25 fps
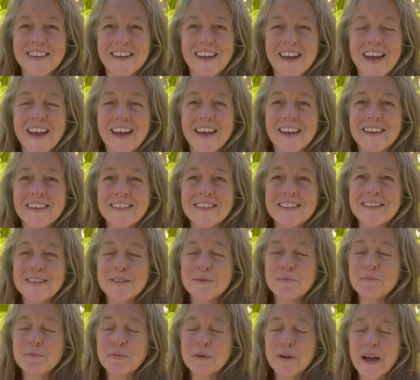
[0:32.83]
And
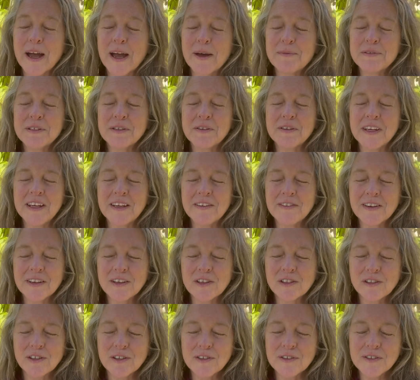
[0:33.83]
perhaps you even
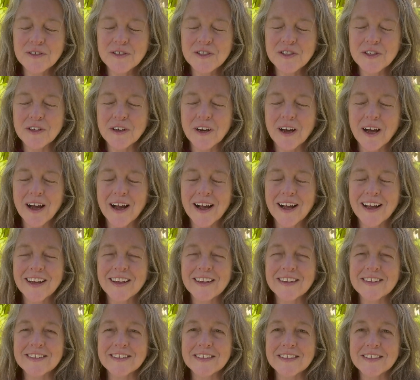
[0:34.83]
closed your
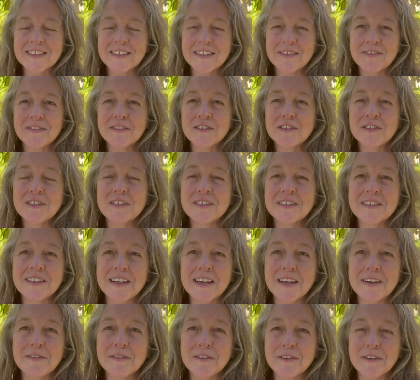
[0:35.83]
eyes as if to
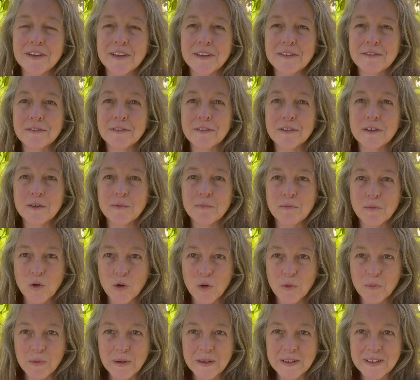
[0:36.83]
savor it for a
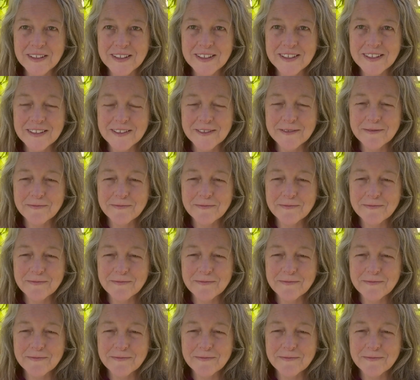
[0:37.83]
moment.